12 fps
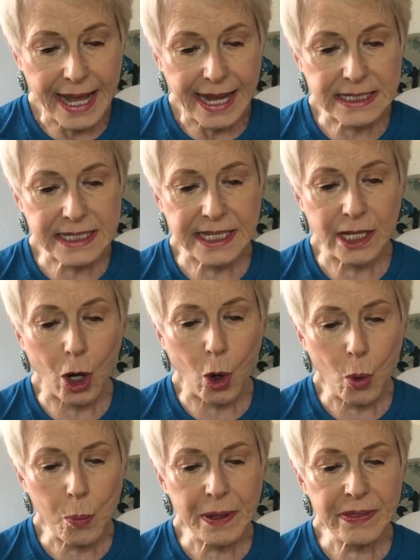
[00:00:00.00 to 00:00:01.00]
As he
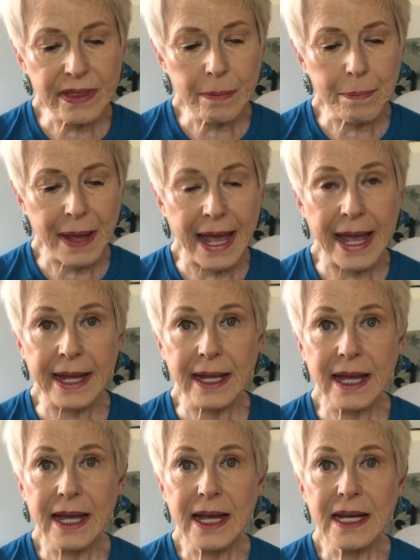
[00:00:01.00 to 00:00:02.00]
opened the bag,
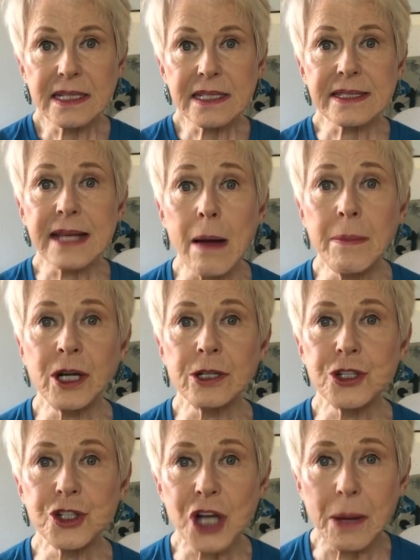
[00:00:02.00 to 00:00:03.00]

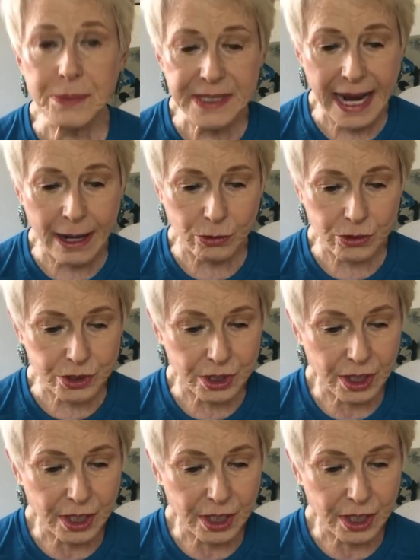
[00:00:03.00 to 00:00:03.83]
summer jumped out